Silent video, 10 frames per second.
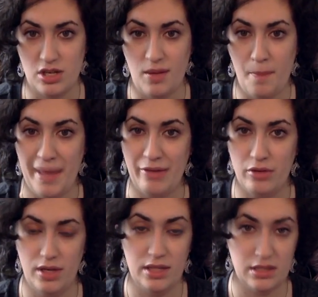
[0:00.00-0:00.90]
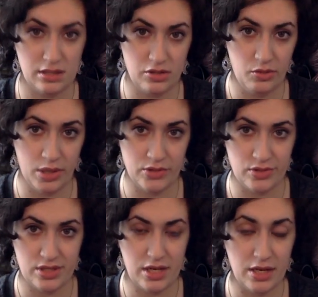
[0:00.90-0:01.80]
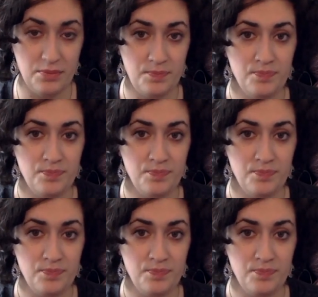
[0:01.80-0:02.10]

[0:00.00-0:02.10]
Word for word: about anything that you were interested in.